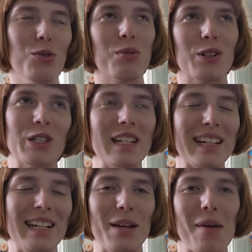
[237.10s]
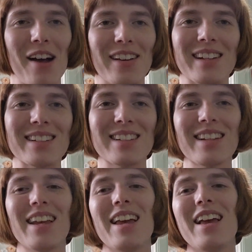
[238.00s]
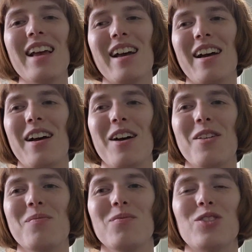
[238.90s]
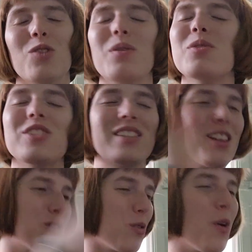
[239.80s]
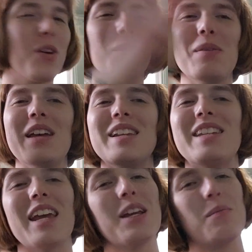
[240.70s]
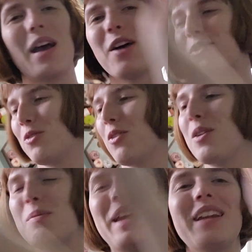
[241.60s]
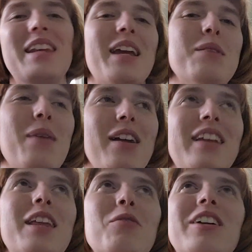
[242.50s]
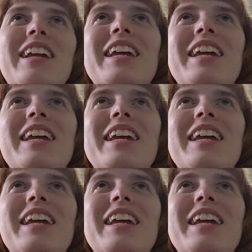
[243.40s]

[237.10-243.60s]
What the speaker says: persnickety about it. So we were just like throwing them in, taking them out, throwing them in, taking them out, and they were